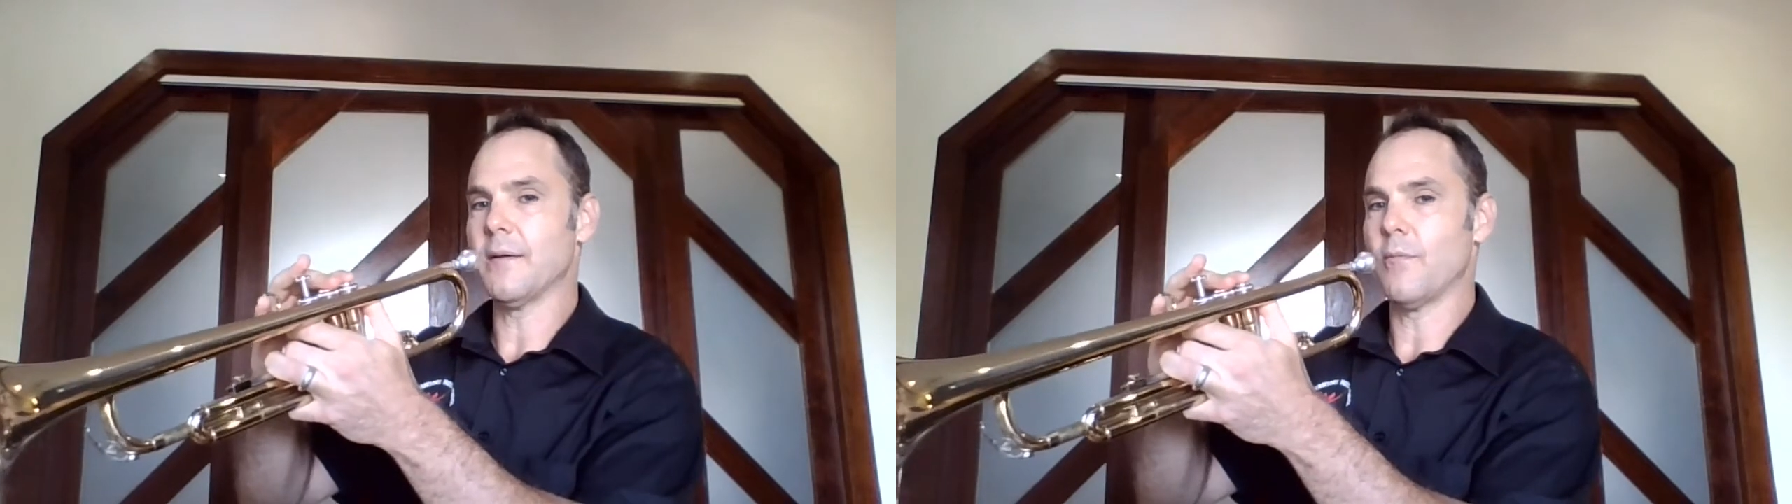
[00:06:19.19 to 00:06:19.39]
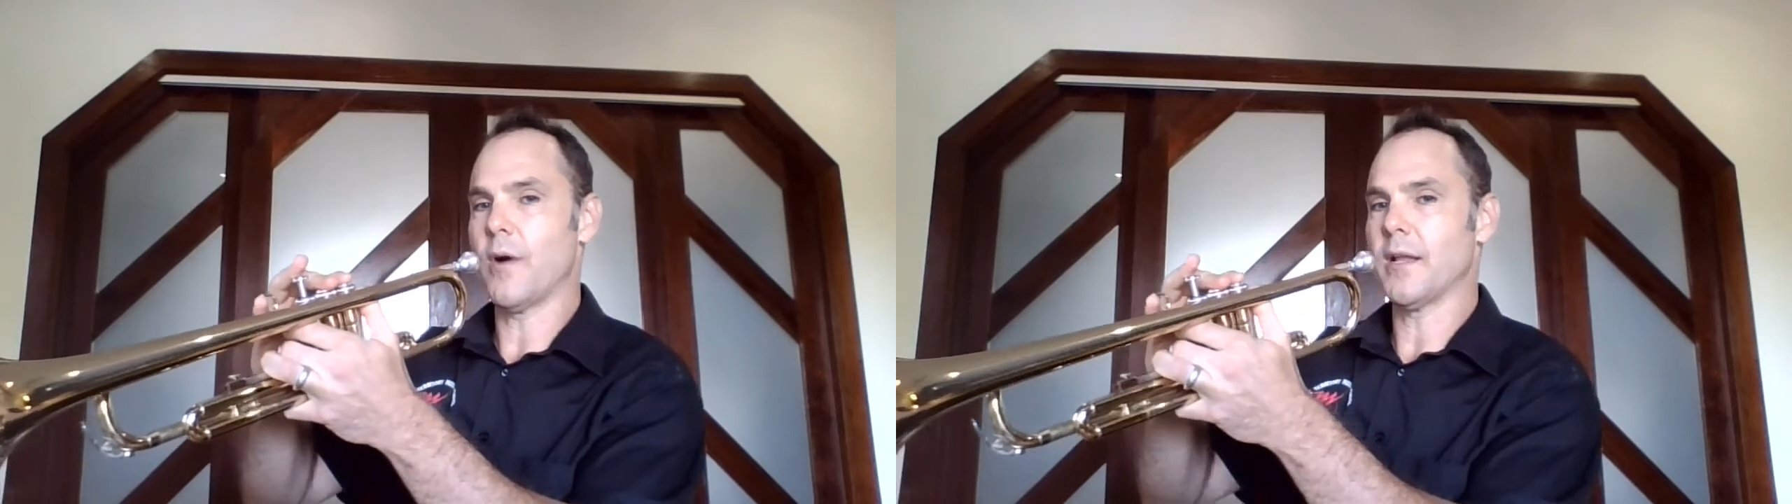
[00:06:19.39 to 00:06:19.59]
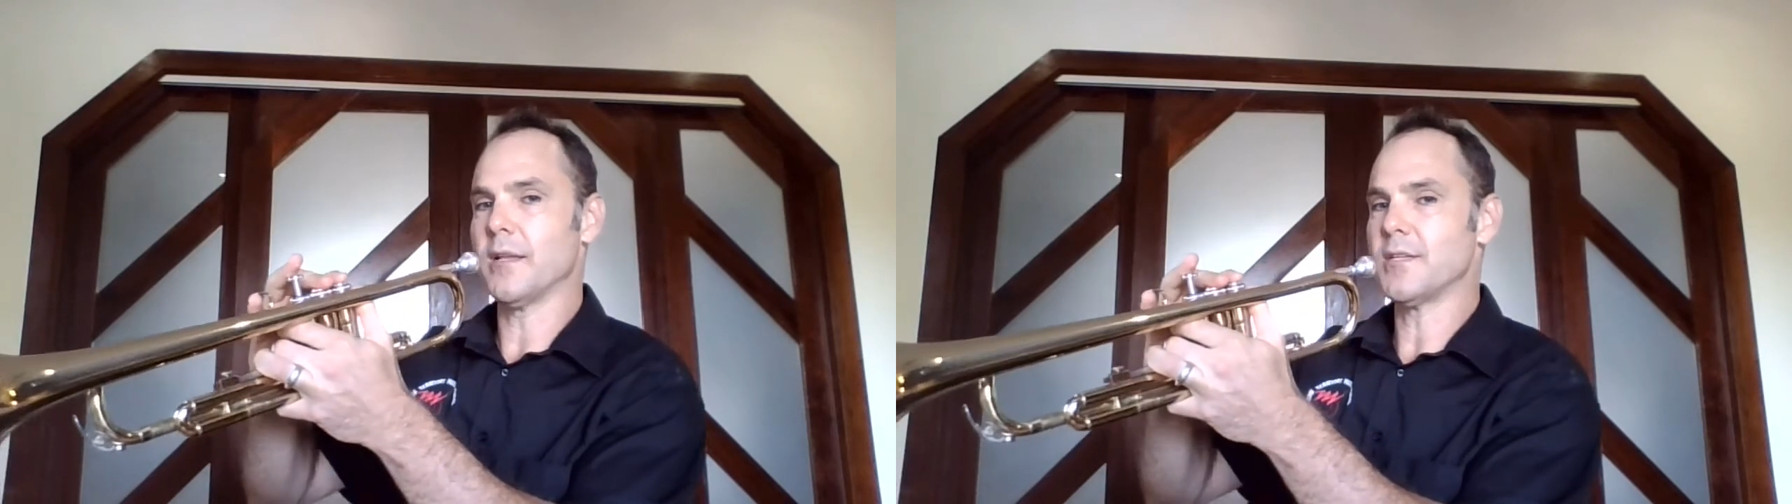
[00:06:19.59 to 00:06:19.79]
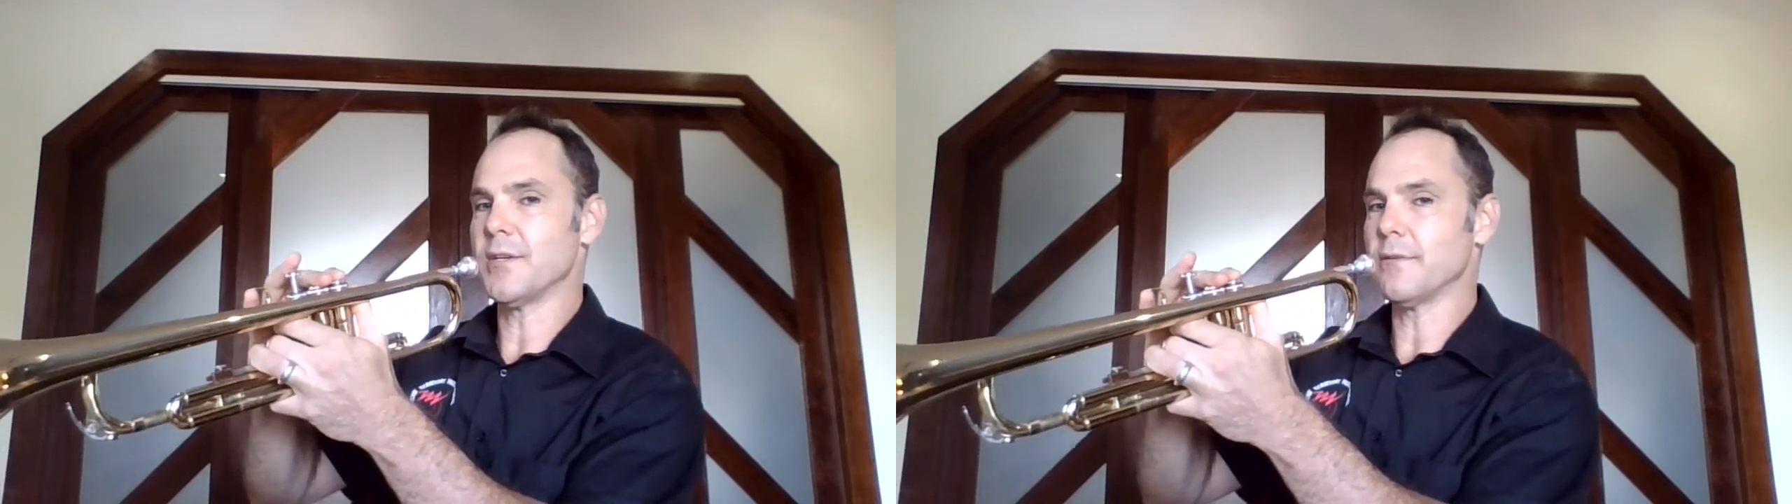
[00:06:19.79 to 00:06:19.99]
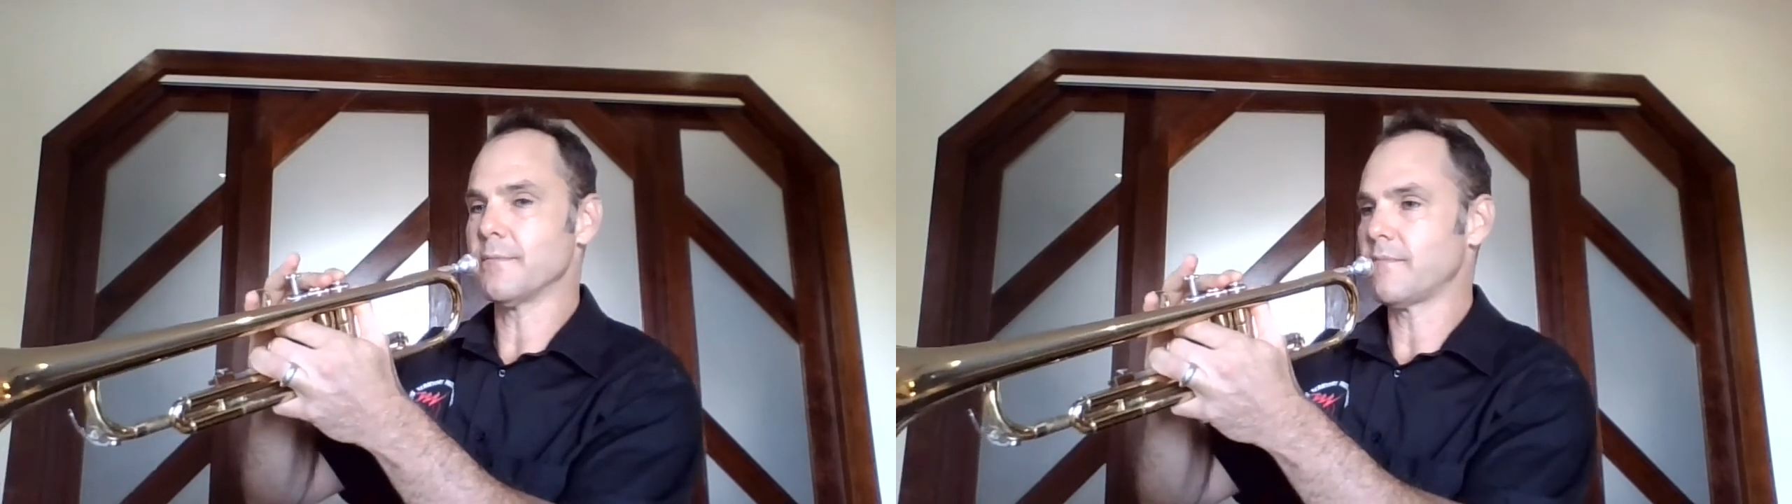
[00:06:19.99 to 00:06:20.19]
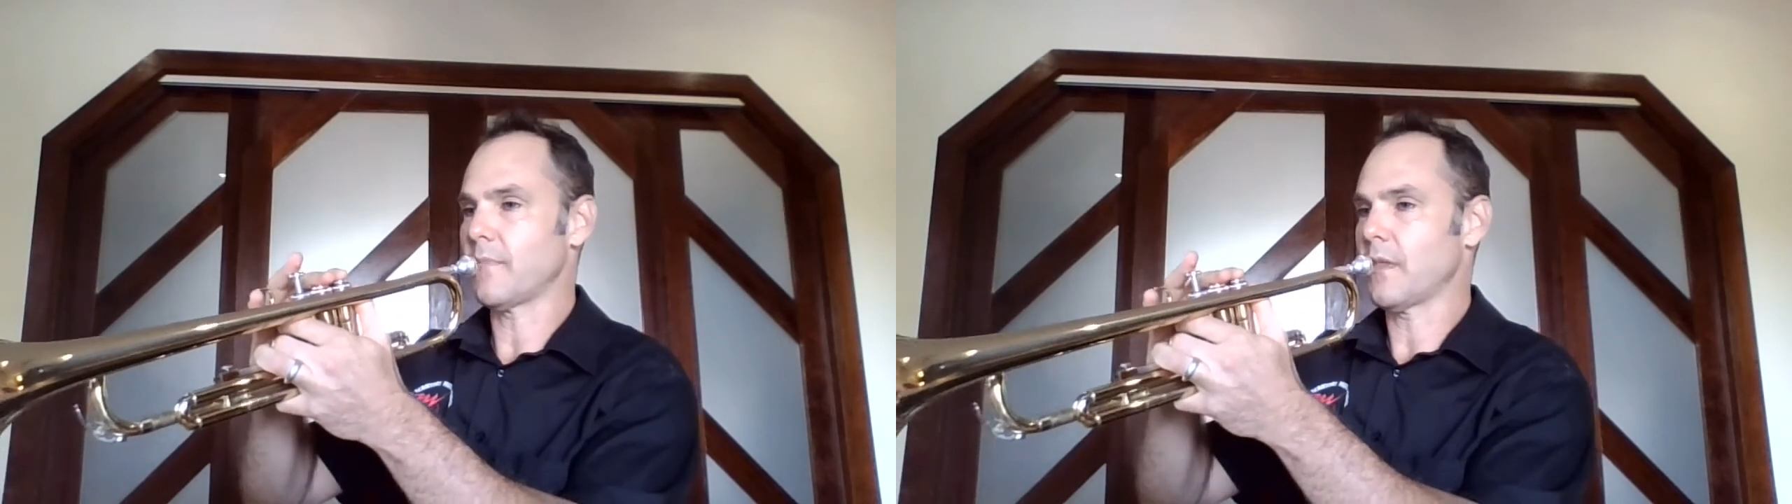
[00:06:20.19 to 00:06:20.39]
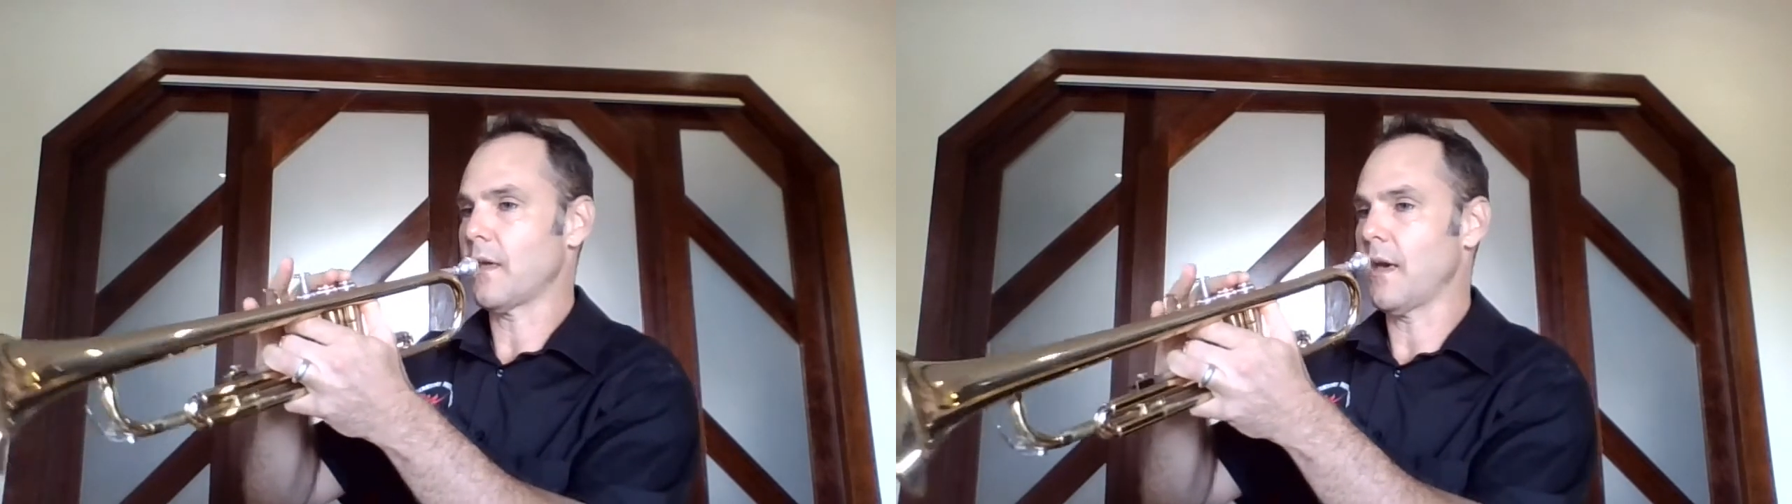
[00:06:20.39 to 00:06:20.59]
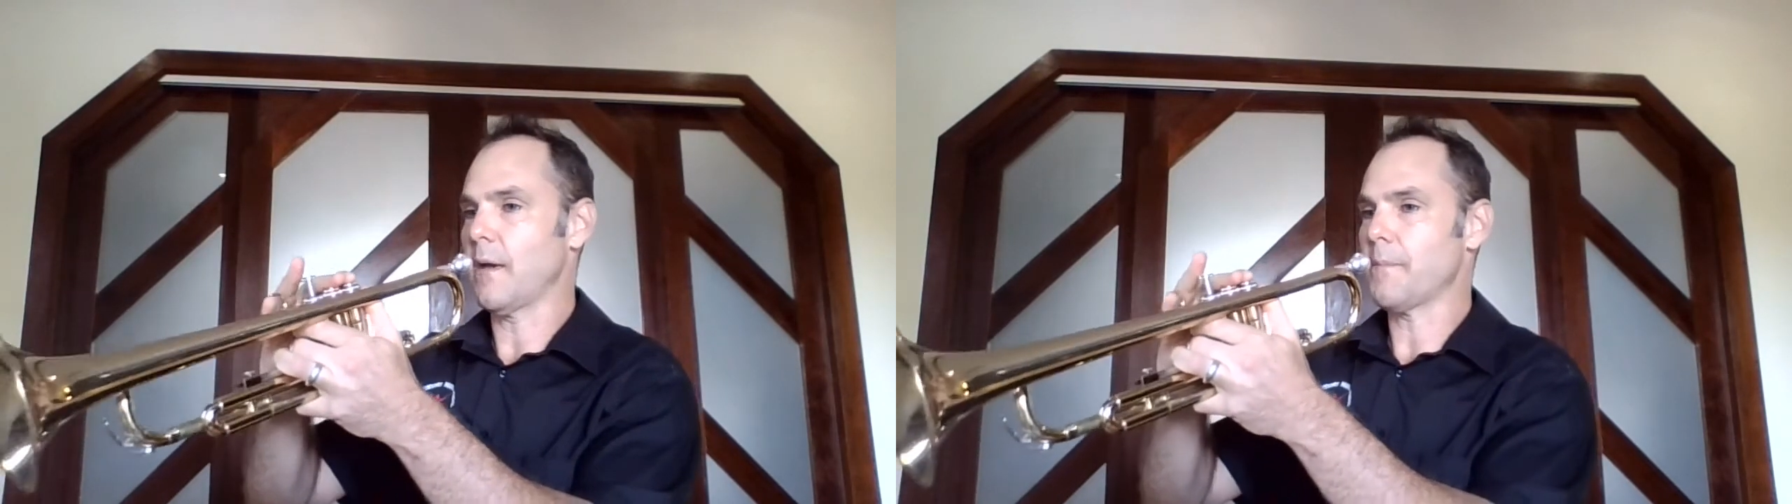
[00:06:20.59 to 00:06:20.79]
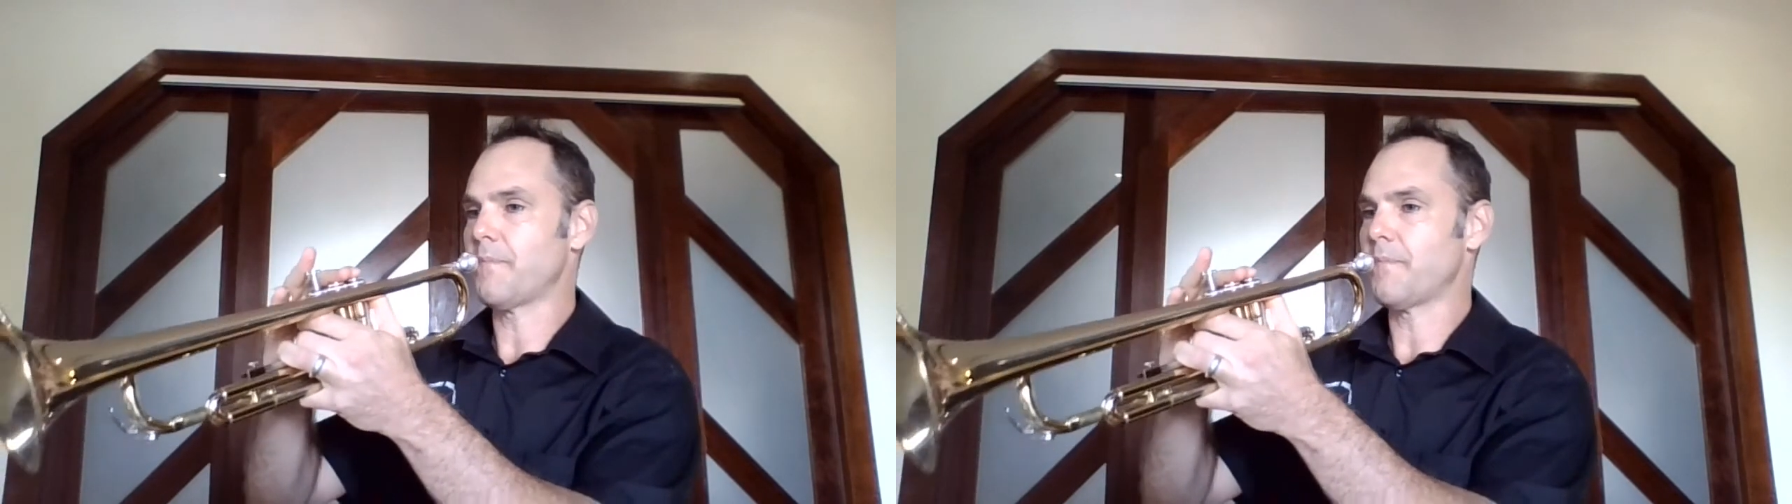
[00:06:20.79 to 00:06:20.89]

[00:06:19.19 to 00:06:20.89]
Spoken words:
1 and 2. Okay.